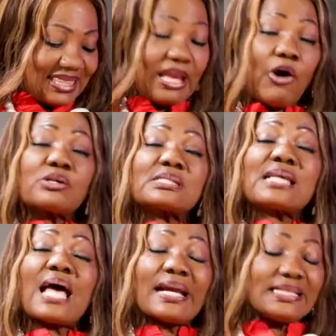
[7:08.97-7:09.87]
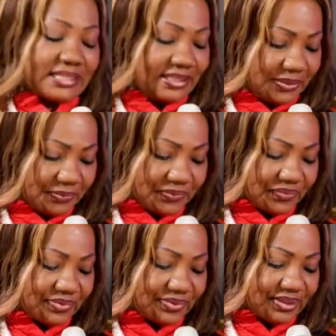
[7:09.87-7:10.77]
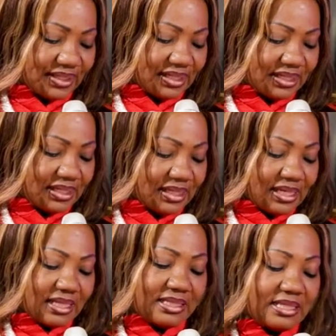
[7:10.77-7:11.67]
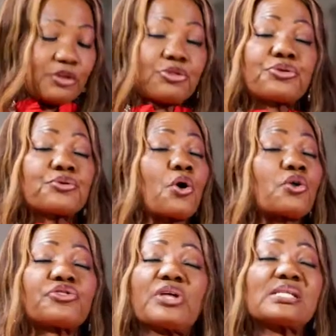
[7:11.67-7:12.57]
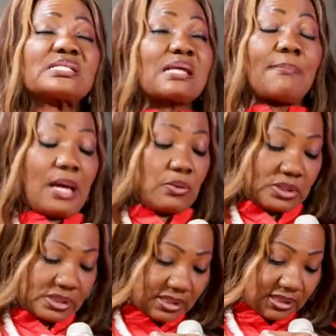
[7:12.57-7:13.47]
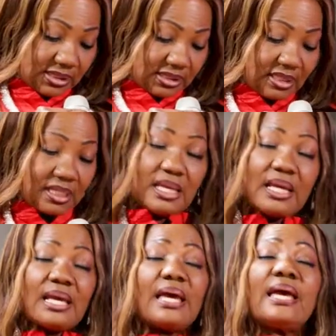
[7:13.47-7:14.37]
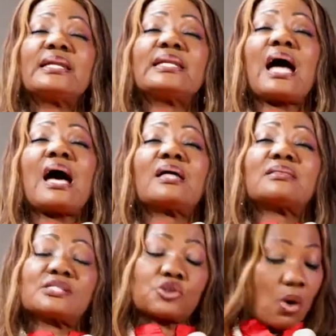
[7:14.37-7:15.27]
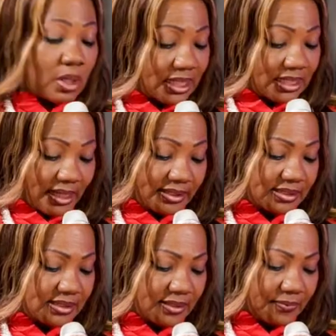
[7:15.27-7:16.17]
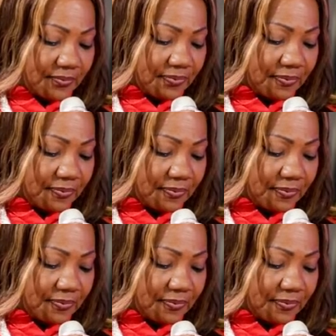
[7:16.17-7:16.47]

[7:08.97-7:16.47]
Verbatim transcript: They are untidy. They throw things about and are disorganized.